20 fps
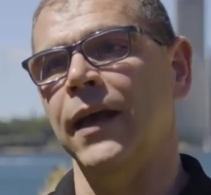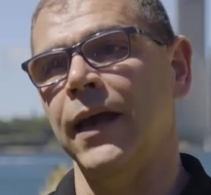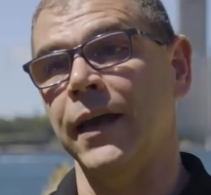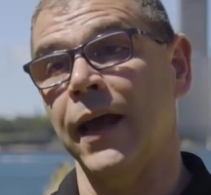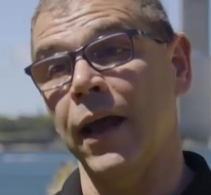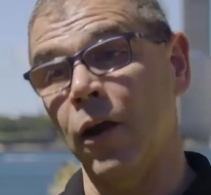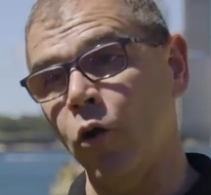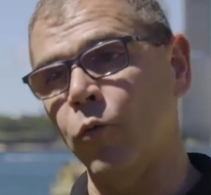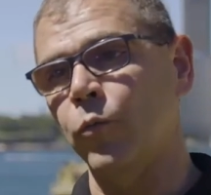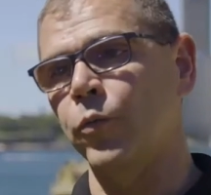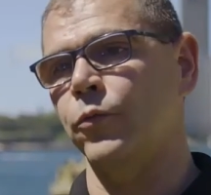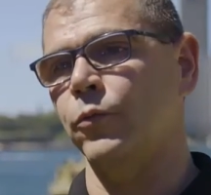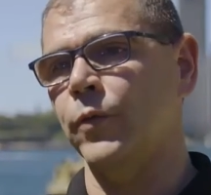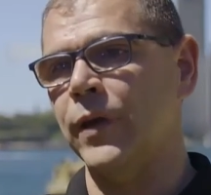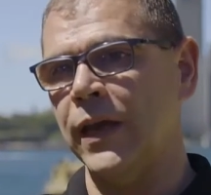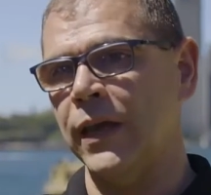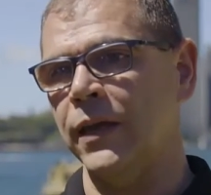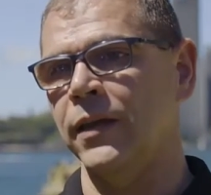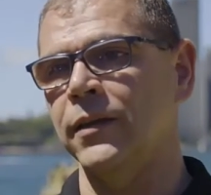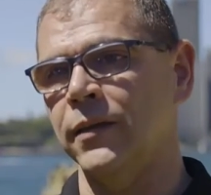And I hope
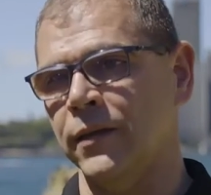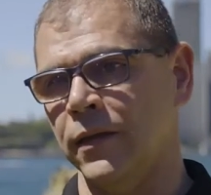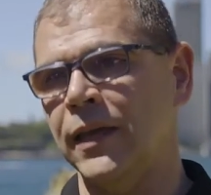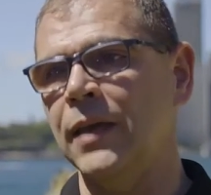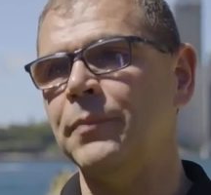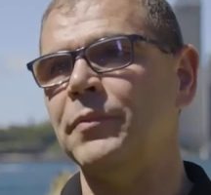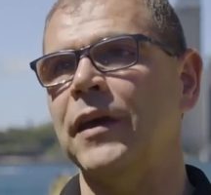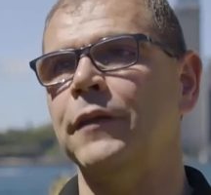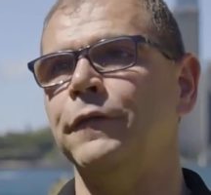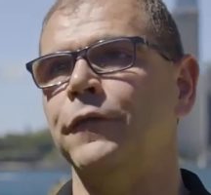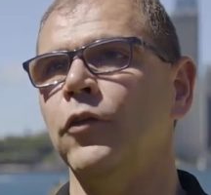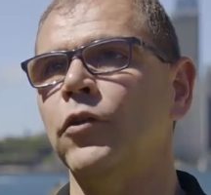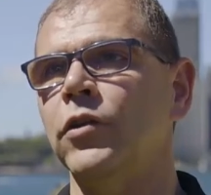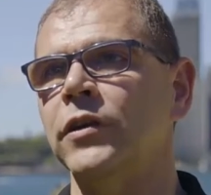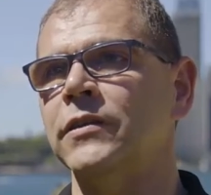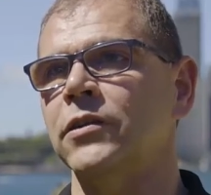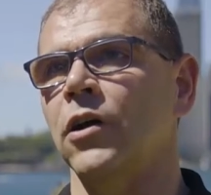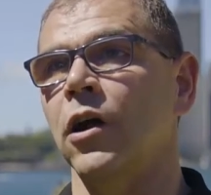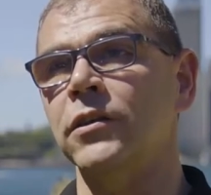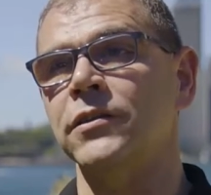we can keep that
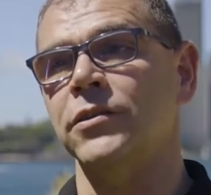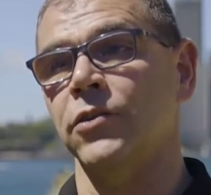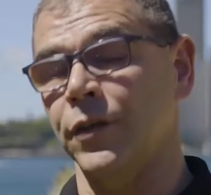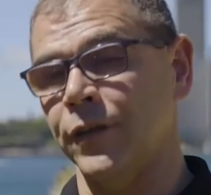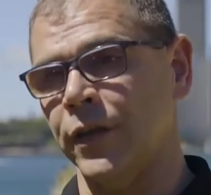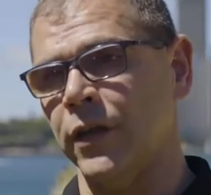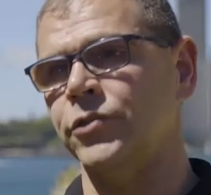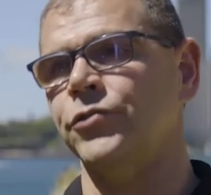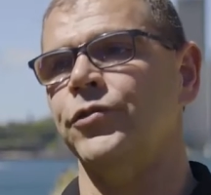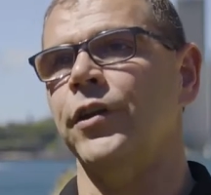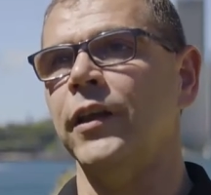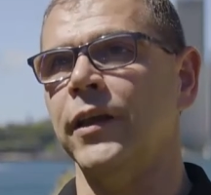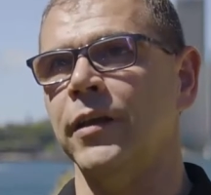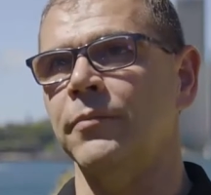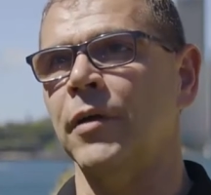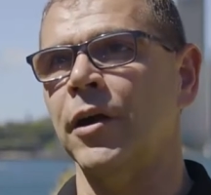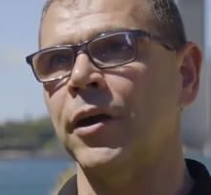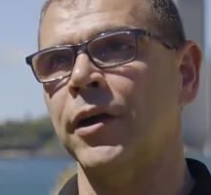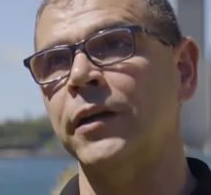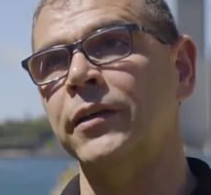focus also on the
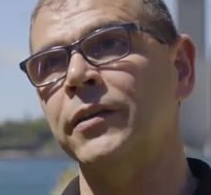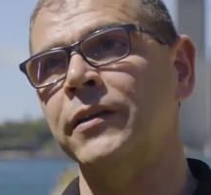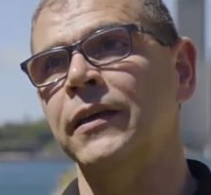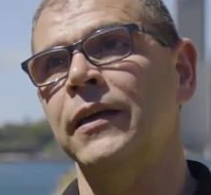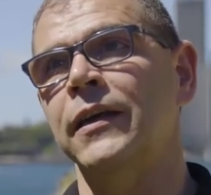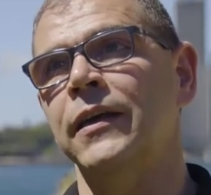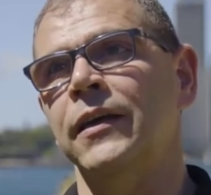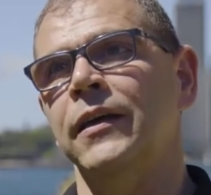Australian market